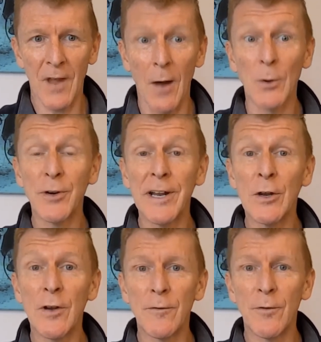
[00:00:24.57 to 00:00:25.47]
I was really
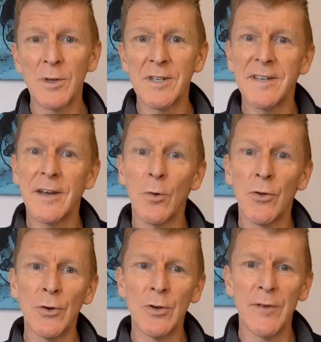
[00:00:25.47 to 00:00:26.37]
looking forward to seeing all
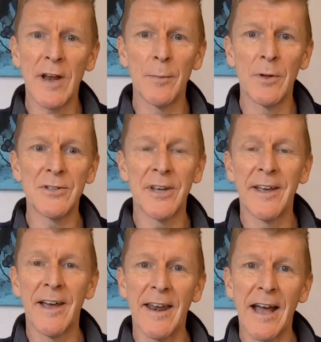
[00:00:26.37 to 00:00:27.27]
the new developments
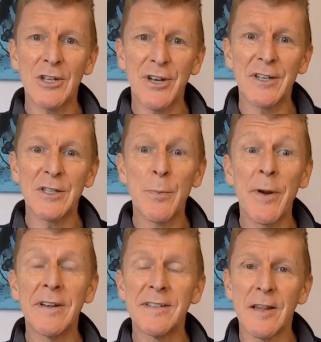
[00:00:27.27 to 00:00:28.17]
and actually
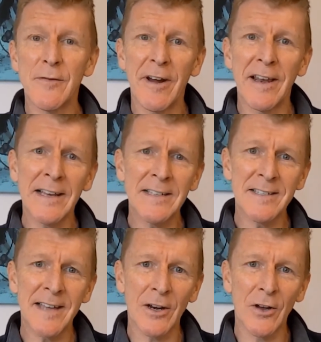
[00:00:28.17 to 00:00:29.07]
experiencing the very
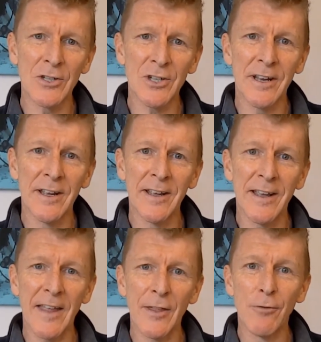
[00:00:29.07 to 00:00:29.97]
latest technology
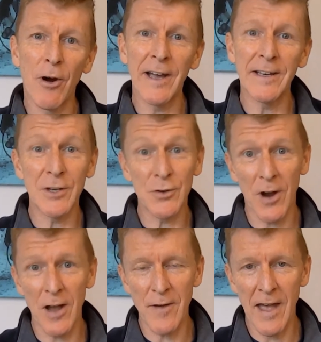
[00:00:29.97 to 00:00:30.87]
in the ride and
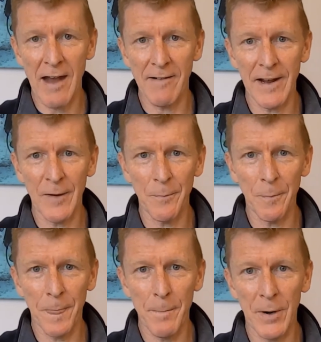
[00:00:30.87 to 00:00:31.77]
drive area
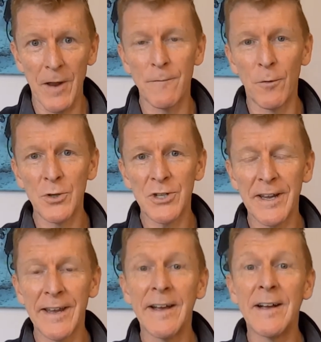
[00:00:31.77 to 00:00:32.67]
but
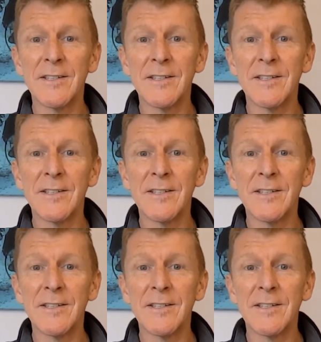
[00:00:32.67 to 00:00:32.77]
unfortunately,